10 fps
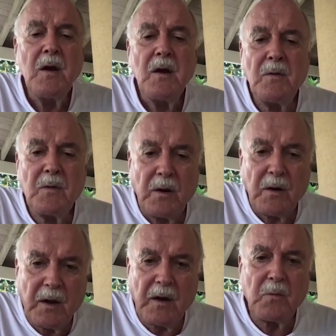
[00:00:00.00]
You've got
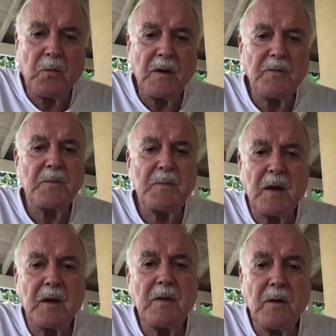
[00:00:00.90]
to get away from
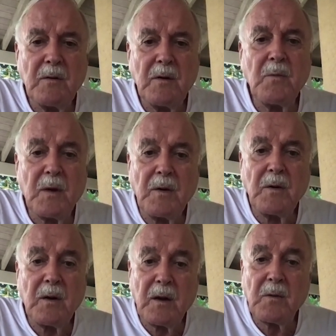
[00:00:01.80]
that. And the only way you
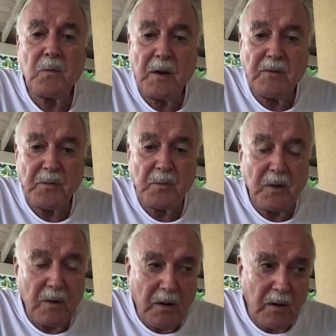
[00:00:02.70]
can get away from
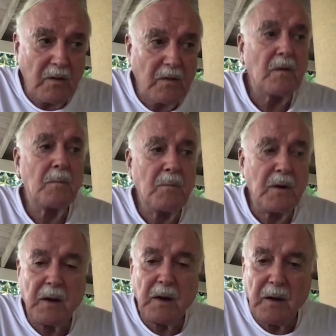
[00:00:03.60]
it is
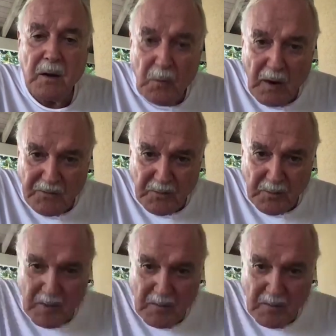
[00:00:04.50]
by getting away from it.